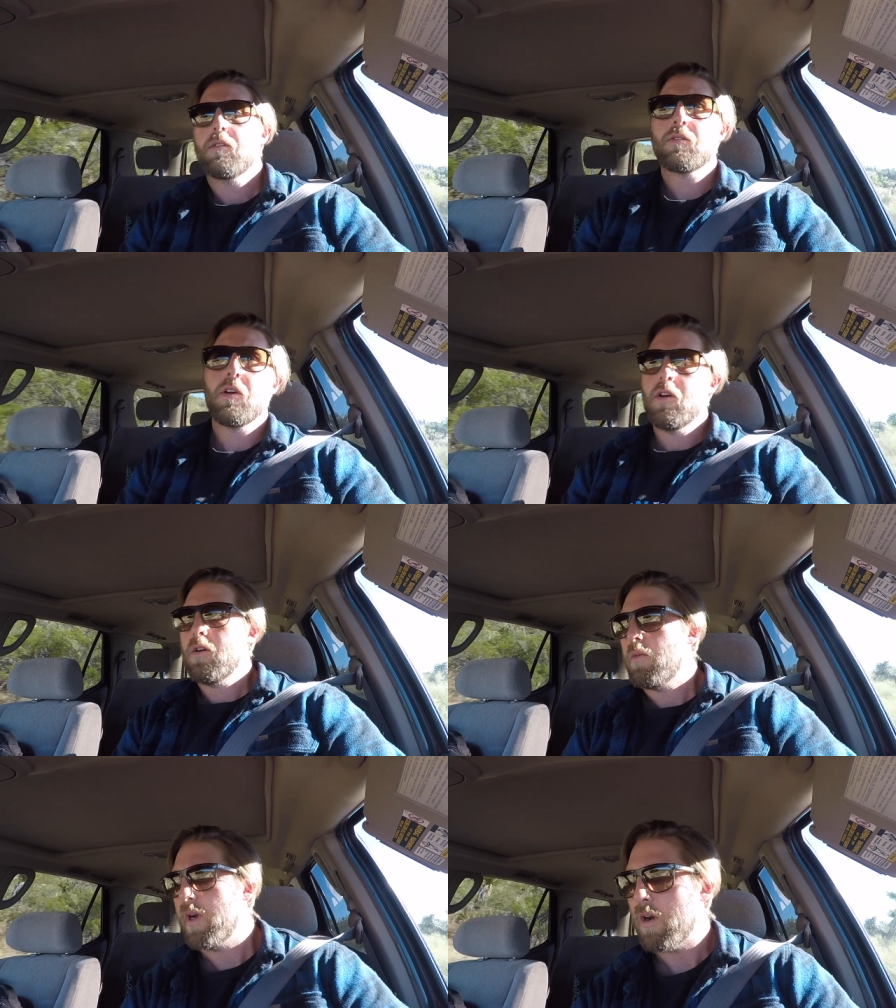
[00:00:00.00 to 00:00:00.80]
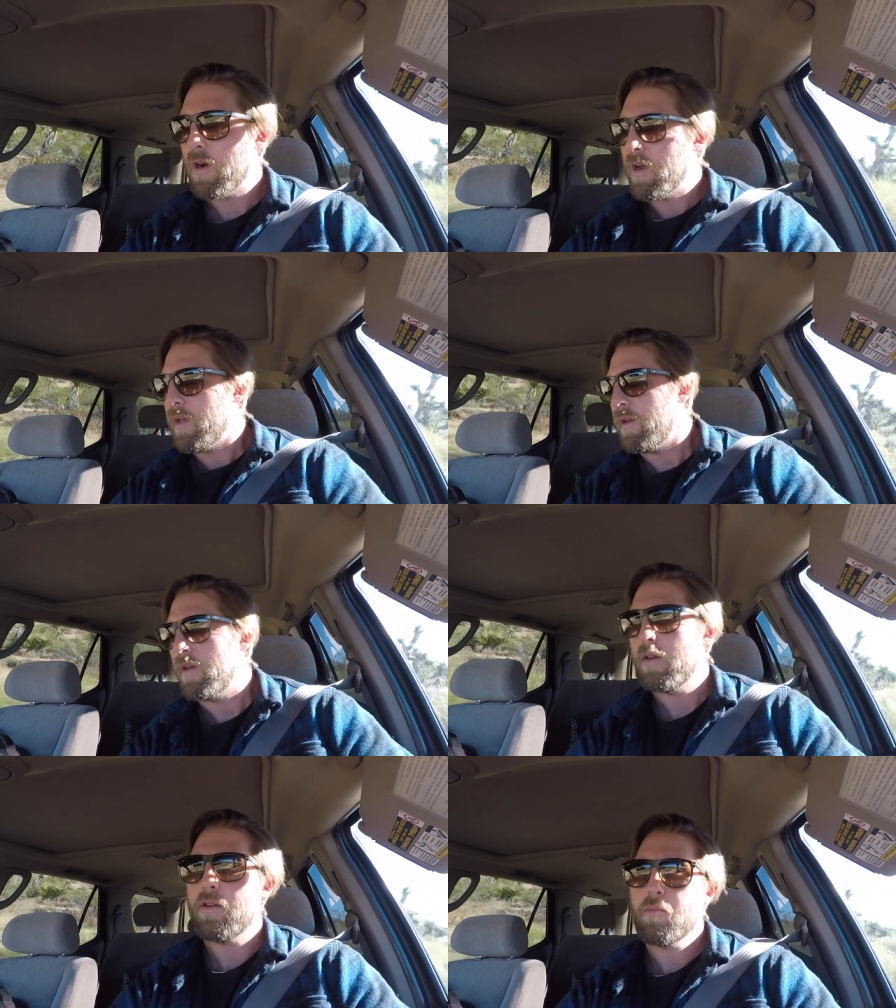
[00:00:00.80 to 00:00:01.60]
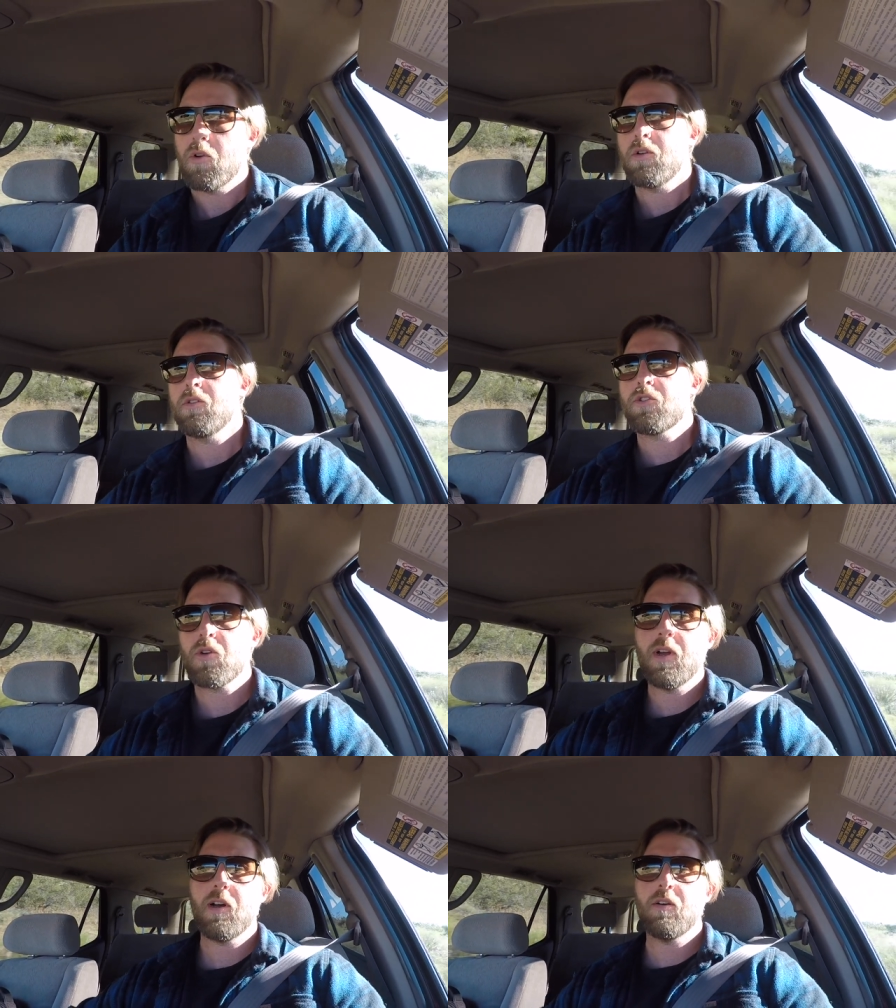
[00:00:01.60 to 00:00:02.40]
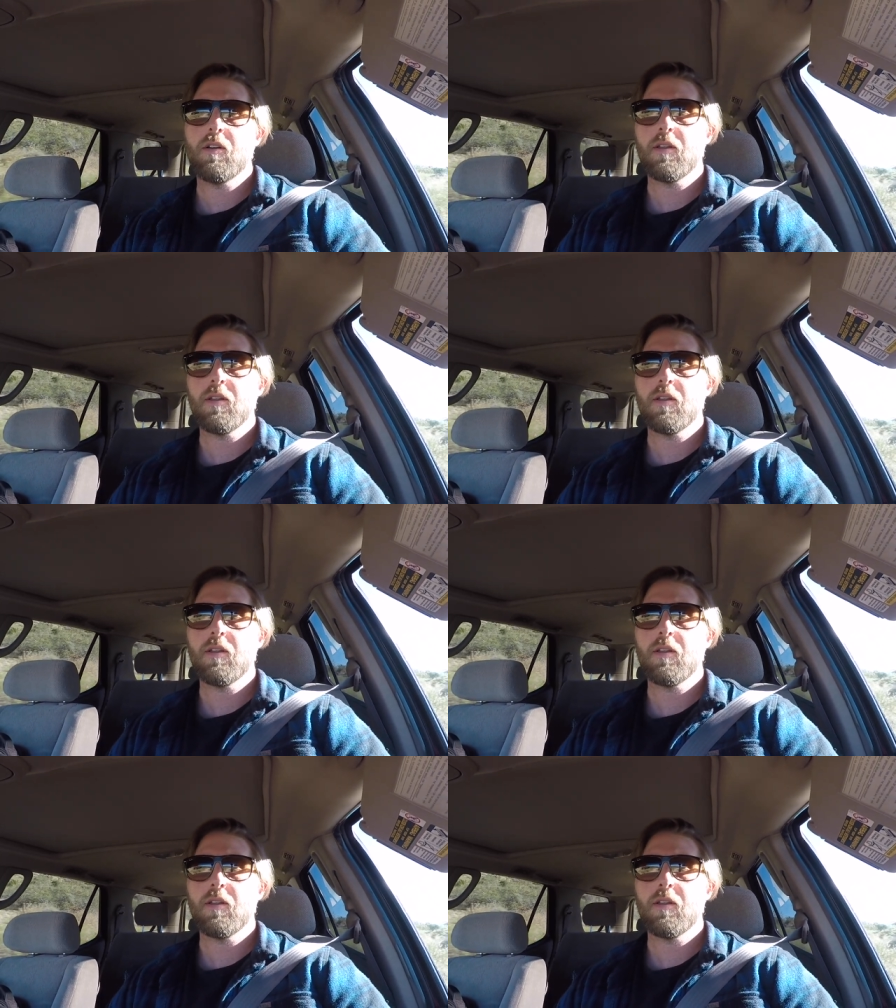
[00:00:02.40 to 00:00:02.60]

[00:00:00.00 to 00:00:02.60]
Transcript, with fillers: So we are on Berdoo Trail,